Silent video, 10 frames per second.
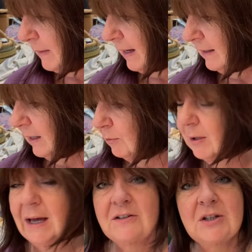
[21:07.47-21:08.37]
And I will
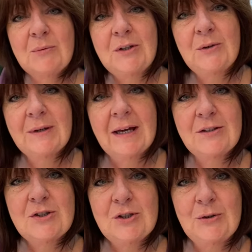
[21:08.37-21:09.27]
catch up with you again
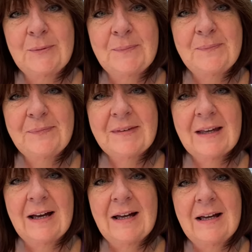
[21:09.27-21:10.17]
soon.
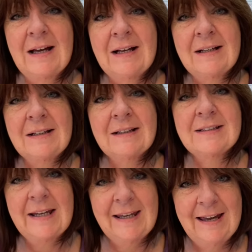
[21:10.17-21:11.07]

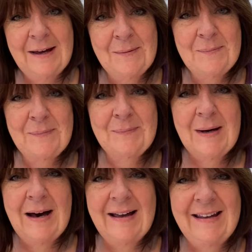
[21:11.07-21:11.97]
Take care.
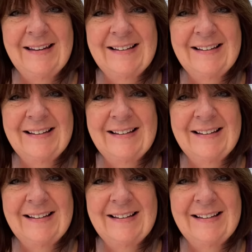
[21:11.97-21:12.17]
Bye.